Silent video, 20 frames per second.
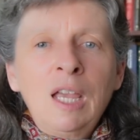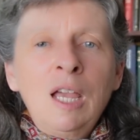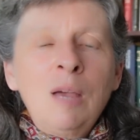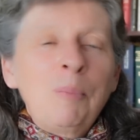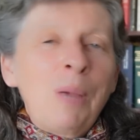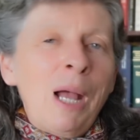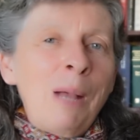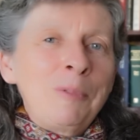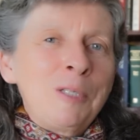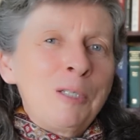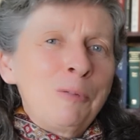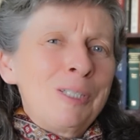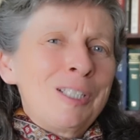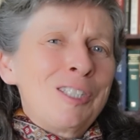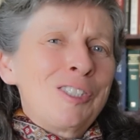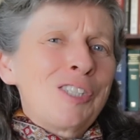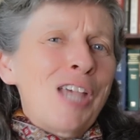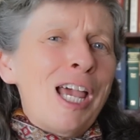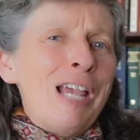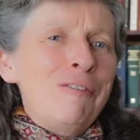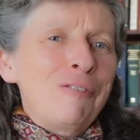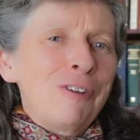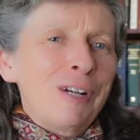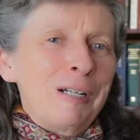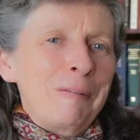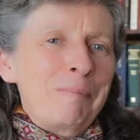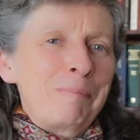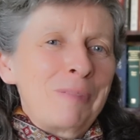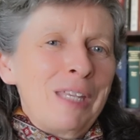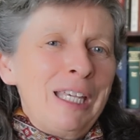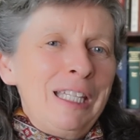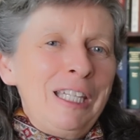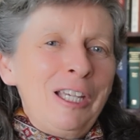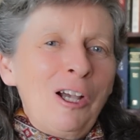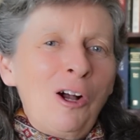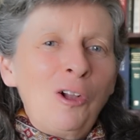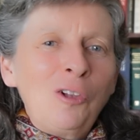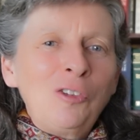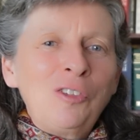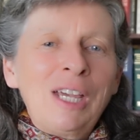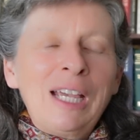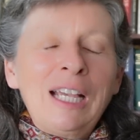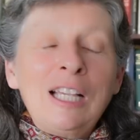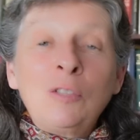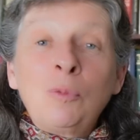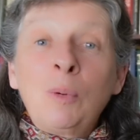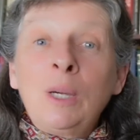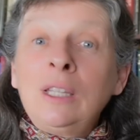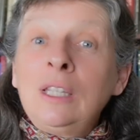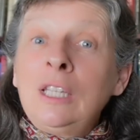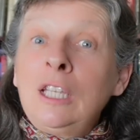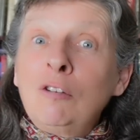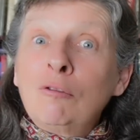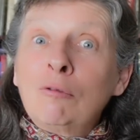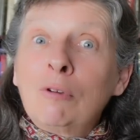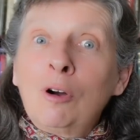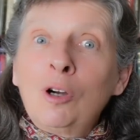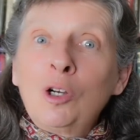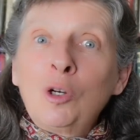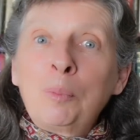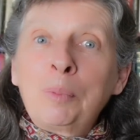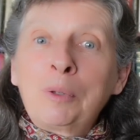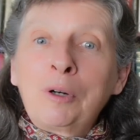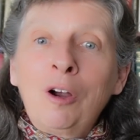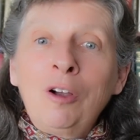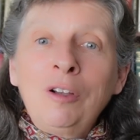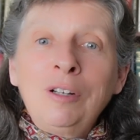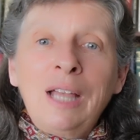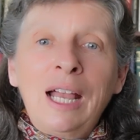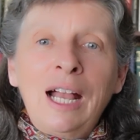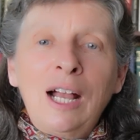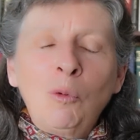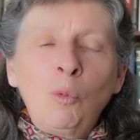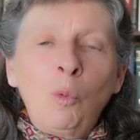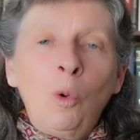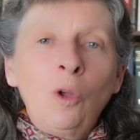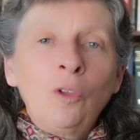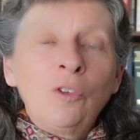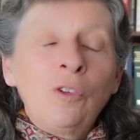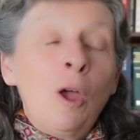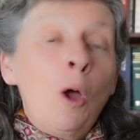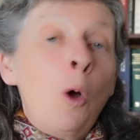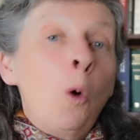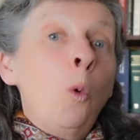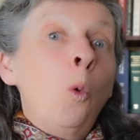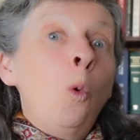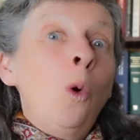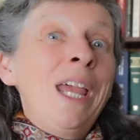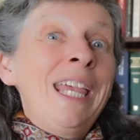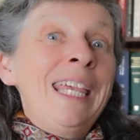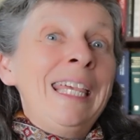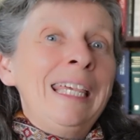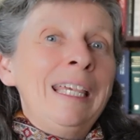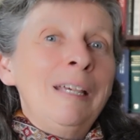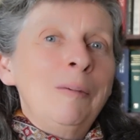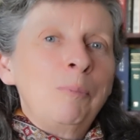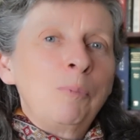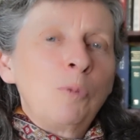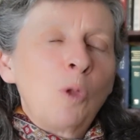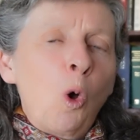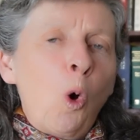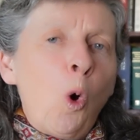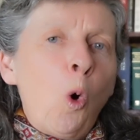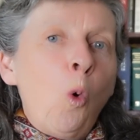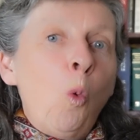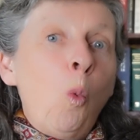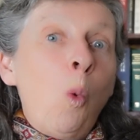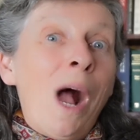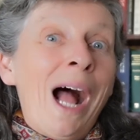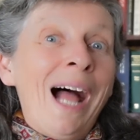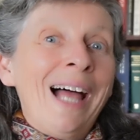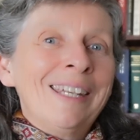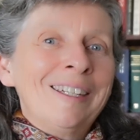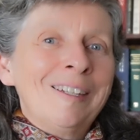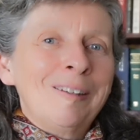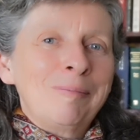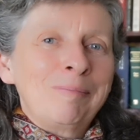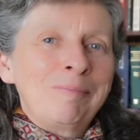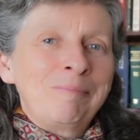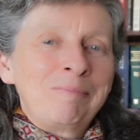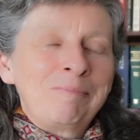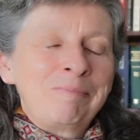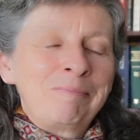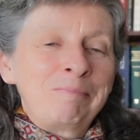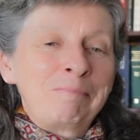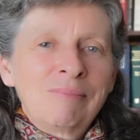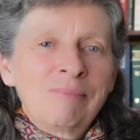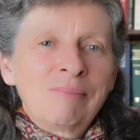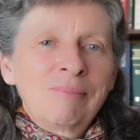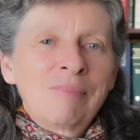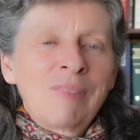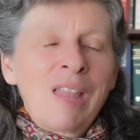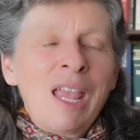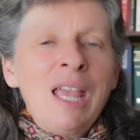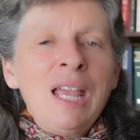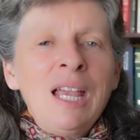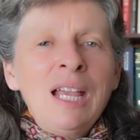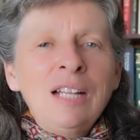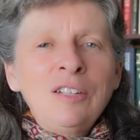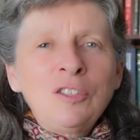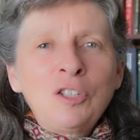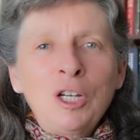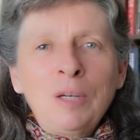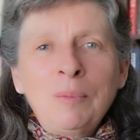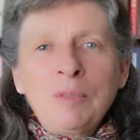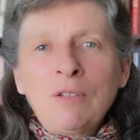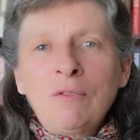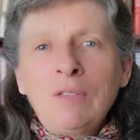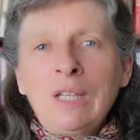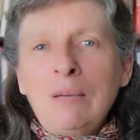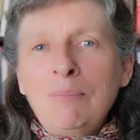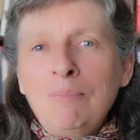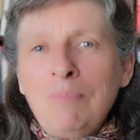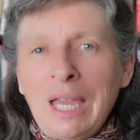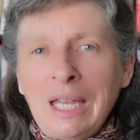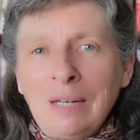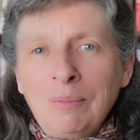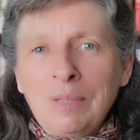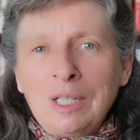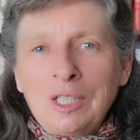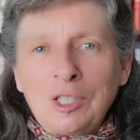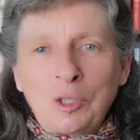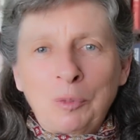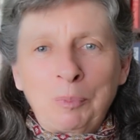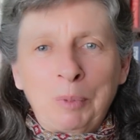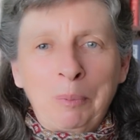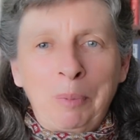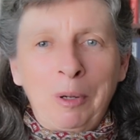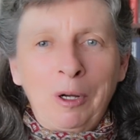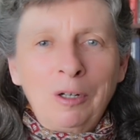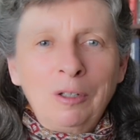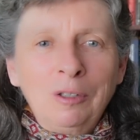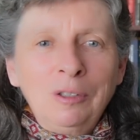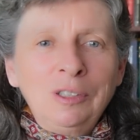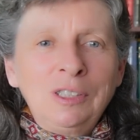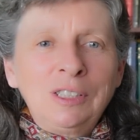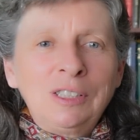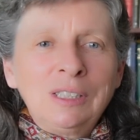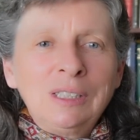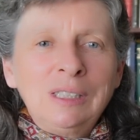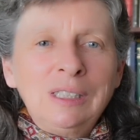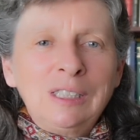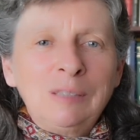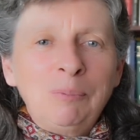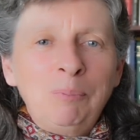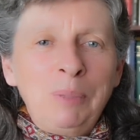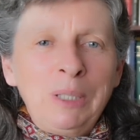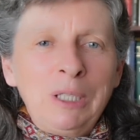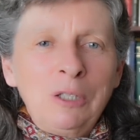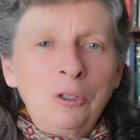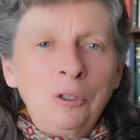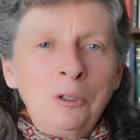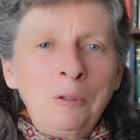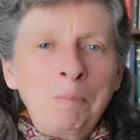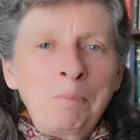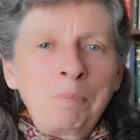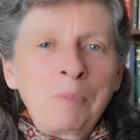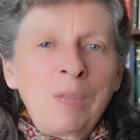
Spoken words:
Perhaps it was safer in the old days when the royal pronoun was we or one. In terms of the amendments proposed to this bill,